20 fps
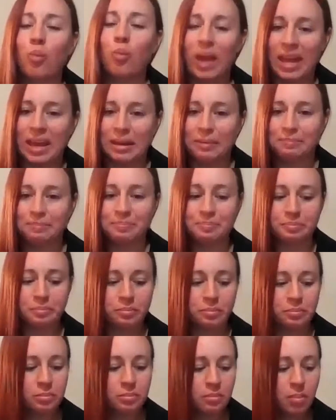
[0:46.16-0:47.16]
way.
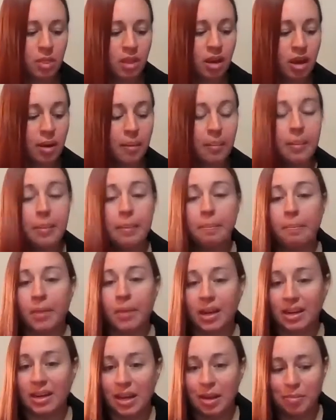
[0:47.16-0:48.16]

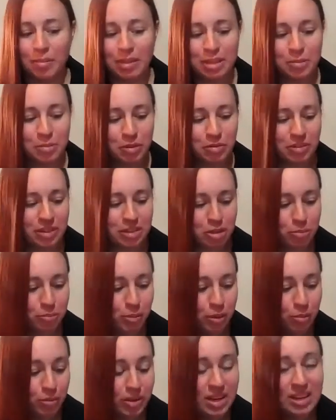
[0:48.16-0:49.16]
My name is Professor
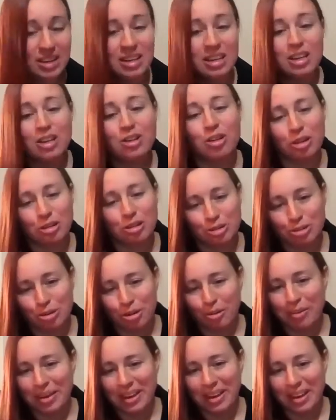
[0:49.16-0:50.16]
Bowen. Also
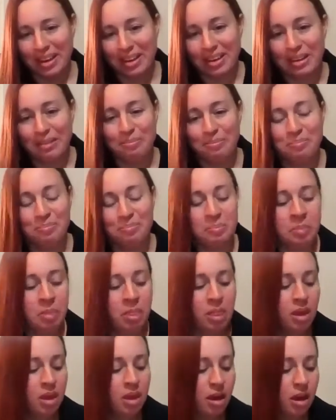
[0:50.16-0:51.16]
call me Annie.
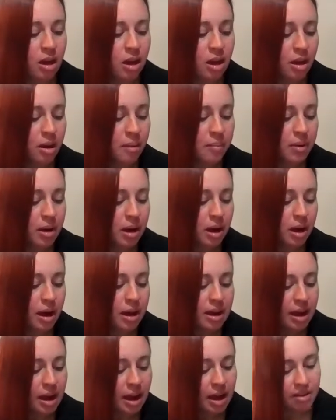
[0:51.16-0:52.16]

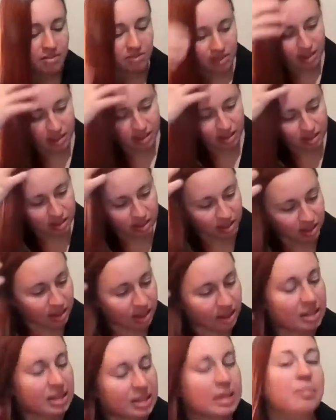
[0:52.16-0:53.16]
I have
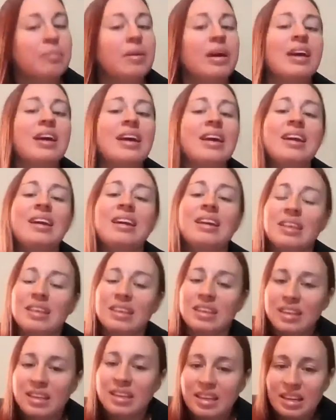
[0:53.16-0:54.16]
an MA
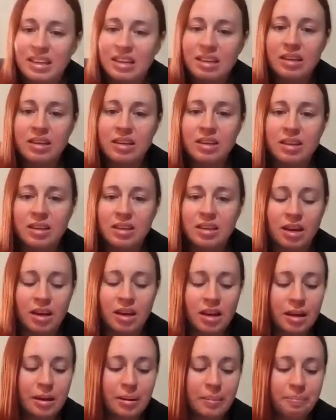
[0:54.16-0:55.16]
in
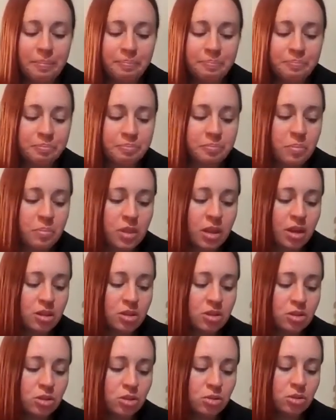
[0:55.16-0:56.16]

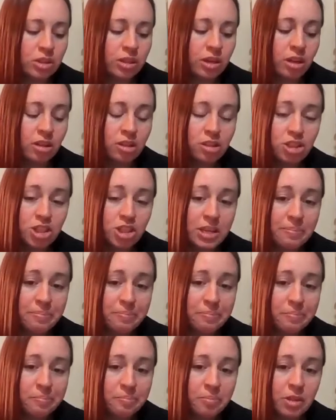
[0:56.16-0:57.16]
sociology
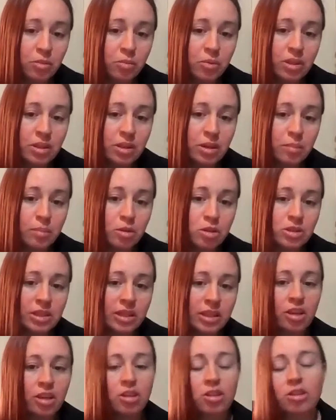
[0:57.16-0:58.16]
with a
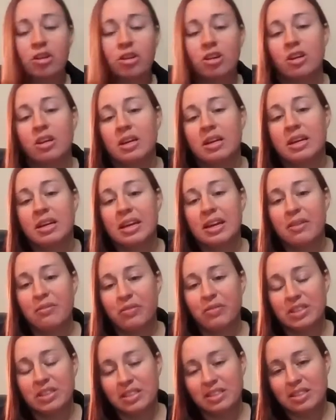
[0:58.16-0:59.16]
particular
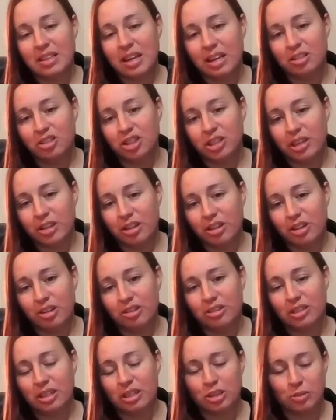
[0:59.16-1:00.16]
emphasis on
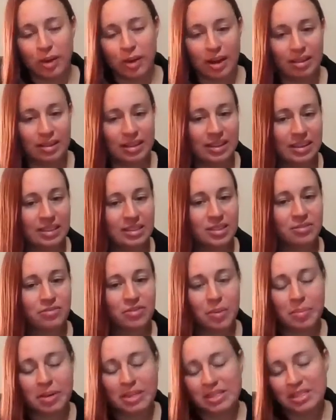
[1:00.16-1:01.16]
gender, sexualities,
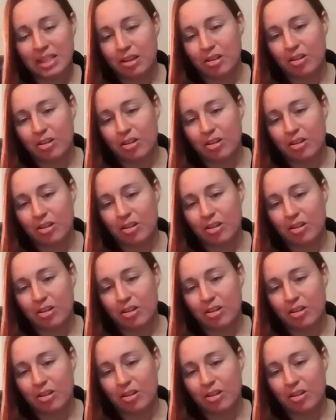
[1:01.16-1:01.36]
feminist